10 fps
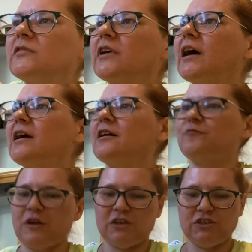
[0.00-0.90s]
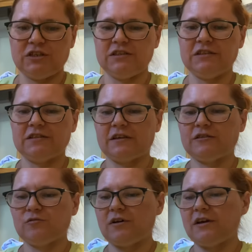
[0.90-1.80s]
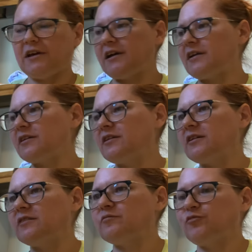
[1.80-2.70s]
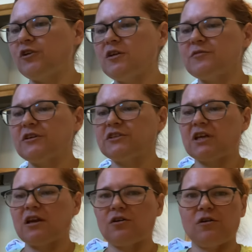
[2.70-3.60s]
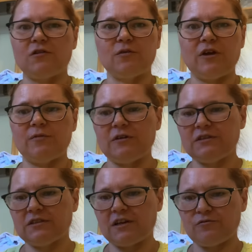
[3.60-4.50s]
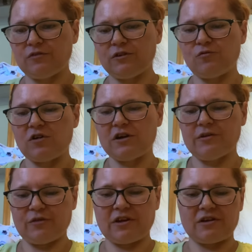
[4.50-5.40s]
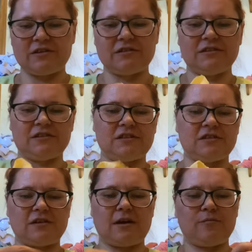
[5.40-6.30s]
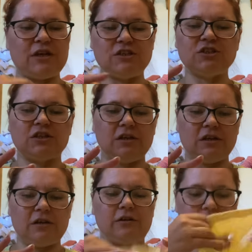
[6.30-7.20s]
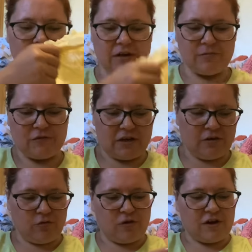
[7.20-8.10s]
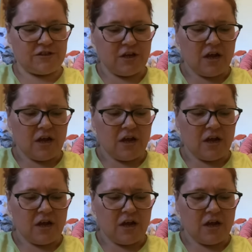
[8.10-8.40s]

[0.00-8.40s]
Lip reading: I have patience. That's why I can pretty much get all the babies that I really want, because I'm patient, you know. I'm not in a rush.